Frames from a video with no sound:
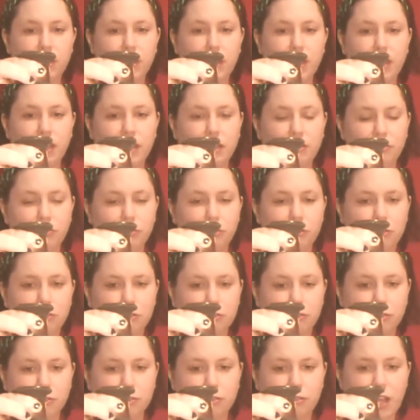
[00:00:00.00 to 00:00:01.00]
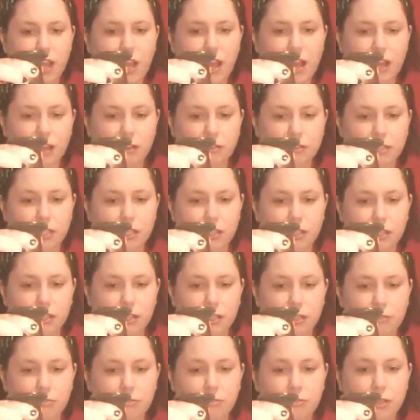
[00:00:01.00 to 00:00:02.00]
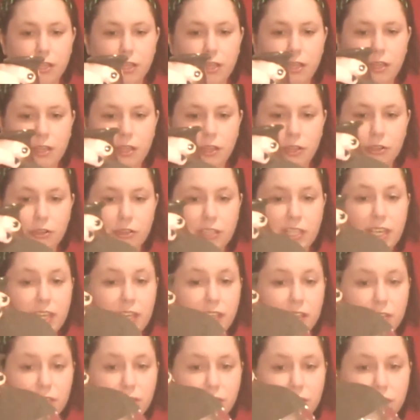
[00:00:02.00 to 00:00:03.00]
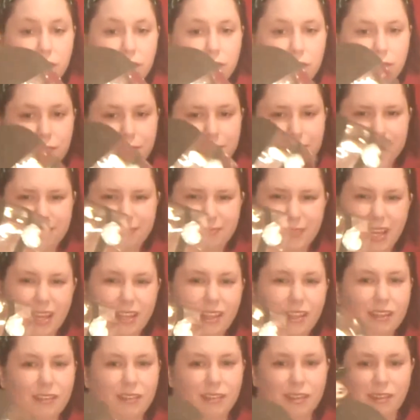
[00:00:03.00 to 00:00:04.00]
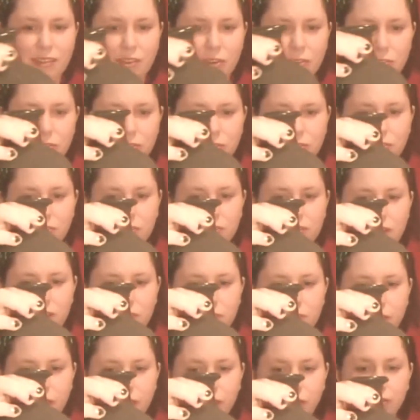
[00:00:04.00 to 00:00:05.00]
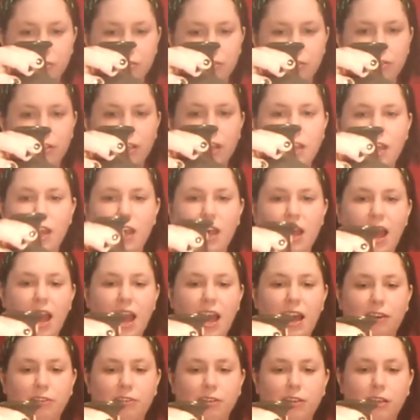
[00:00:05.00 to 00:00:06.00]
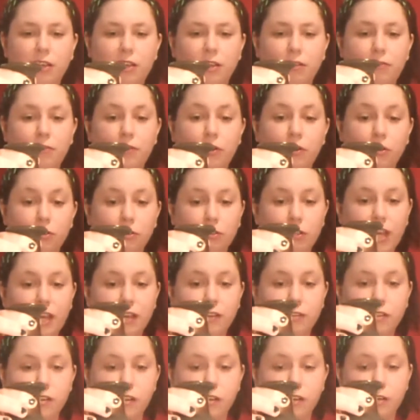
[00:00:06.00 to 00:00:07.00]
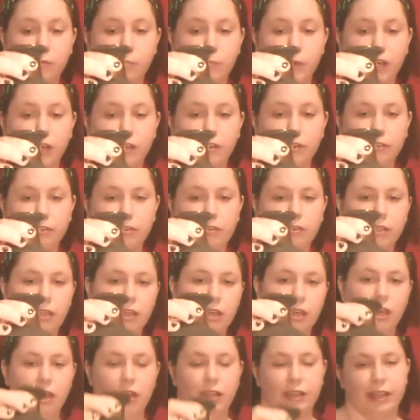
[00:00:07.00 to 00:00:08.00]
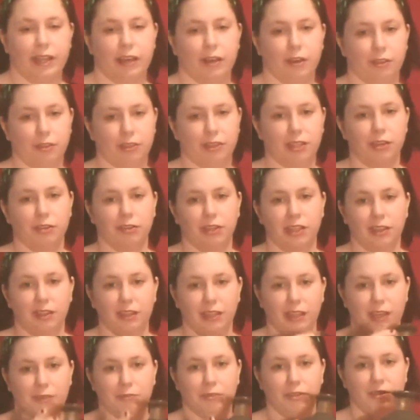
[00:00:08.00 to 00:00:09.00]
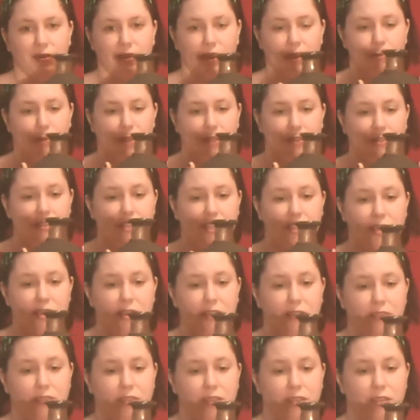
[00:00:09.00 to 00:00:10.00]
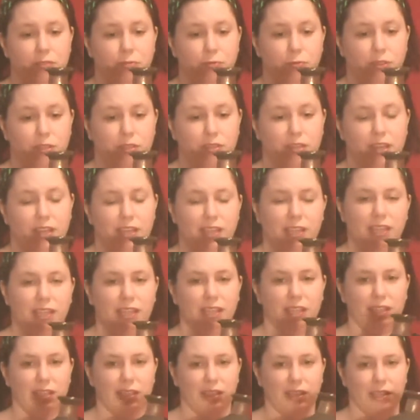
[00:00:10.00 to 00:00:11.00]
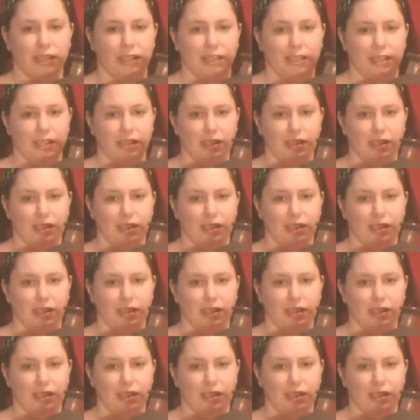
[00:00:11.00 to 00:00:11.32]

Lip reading: candle holders out of, or candle, I guess it's a holder, it's not really a holder, out of old alcohol bottles. Now, the only thing I would say about these is once I heated